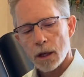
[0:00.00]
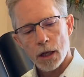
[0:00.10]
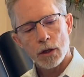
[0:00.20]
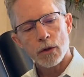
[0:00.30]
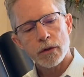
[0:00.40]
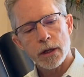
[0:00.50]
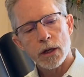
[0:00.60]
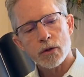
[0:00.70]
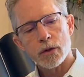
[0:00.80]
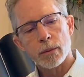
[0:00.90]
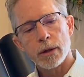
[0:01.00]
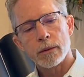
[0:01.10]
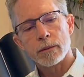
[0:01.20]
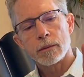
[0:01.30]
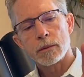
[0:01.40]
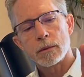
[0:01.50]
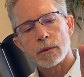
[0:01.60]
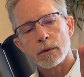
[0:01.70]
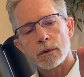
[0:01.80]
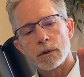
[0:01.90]
and use the instrument
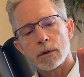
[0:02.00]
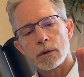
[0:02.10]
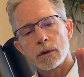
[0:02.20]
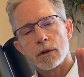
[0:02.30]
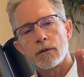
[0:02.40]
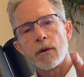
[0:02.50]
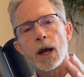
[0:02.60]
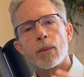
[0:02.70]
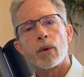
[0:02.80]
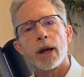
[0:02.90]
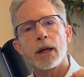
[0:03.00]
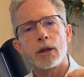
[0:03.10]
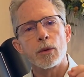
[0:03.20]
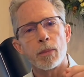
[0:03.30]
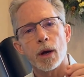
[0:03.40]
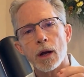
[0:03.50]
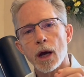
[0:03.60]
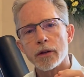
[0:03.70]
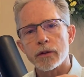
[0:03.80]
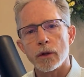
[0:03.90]
to vibrate and to
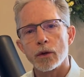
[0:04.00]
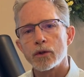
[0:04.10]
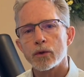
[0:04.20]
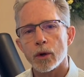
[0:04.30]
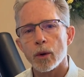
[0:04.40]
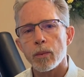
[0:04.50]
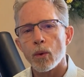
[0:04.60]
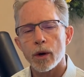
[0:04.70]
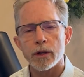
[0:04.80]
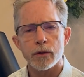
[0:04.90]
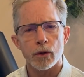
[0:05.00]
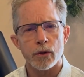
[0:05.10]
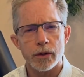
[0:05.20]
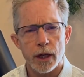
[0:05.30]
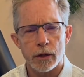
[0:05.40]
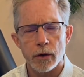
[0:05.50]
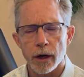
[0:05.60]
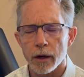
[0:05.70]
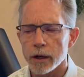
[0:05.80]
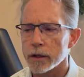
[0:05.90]
percuss those trigger points or those tender
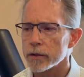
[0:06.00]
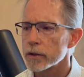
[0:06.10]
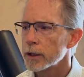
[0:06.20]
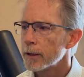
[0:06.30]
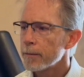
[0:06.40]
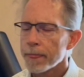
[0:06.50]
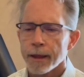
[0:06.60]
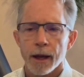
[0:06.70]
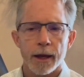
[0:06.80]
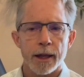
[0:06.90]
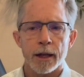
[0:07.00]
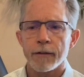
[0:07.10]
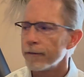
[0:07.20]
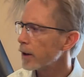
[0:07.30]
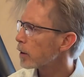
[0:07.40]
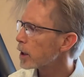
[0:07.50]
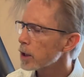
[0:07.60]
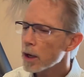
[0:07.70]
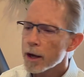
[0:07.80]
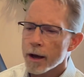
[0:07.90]
areas. Again, a
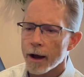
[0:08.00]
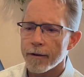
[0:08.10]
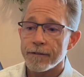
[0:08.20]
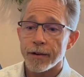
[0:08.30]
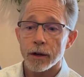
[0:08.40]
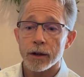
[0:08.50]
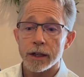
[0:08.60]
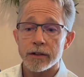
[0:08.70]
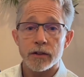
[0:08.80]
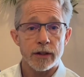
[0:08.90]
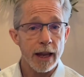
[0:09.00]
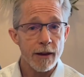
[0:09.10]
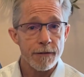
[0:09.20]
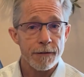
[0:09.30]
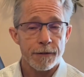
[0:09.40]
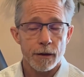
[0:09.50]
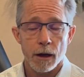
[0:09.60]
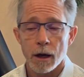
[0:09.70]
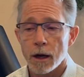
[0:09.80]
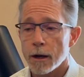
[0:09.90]
very safe,
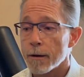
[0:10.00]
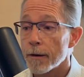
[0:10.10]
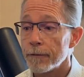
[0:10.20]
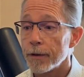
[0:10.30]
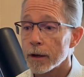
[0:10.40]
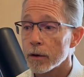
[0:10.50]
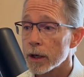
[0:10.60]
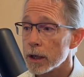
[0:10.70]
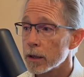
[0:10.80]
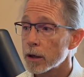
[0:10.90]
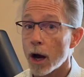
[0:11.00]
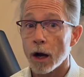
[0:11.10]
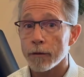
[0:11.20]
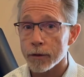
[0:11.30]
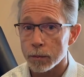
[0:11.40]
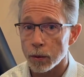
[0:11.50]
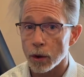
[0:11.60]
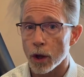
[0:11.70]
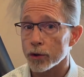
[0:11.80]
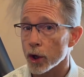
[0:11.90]
a very comfortable
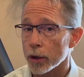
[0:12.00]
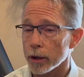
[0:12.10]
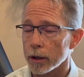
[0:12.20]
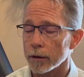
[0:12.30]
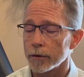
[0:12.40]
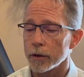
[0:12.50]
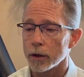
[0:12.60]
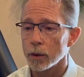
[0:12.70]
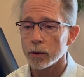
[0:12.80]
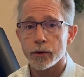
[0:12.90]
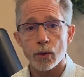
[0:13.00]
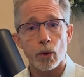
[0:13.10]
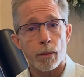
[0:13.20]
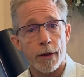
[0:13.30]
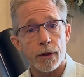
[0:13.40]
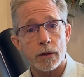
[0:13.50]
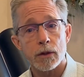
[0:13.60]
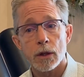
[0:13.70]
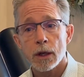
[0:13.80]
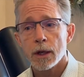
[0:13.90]
alternative to the old school
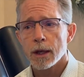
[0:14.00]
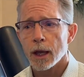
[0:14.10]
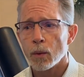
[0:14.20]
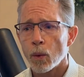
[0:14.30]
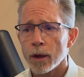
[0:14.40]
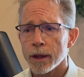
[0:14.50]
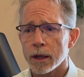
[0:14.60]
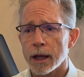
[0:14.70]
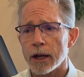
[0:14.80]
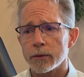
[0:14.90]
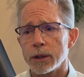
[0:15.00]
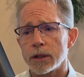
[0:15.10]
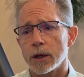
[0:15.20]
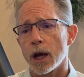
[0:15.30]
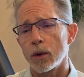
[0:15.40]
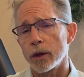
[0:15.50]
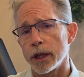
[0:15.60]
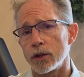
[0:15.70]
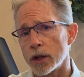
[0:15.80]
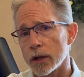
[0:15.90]
methods, and one that allows me to not only
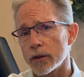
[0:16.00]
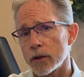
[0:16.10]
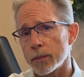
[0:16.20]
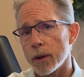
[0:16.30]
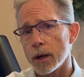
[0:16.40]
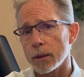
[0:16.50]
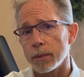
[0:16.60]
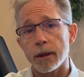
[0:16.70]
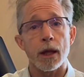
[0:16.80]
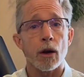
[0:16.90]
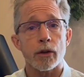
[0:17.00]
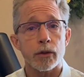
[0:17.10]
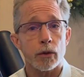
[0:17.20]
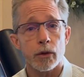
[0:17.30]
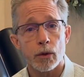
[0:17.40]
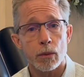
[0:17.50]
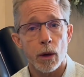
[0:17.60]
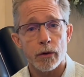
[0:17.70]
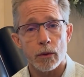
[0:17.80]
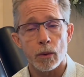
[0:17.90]
adjust the spine, but then also to do
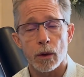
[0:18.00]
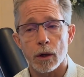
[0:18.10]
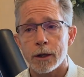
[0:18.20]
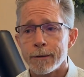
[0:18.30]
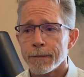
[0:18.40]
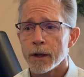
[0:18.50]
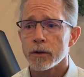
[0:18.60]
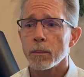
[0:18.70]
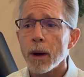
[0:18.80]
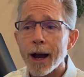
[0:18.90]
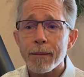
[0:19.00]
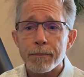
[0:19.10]
muscle work. My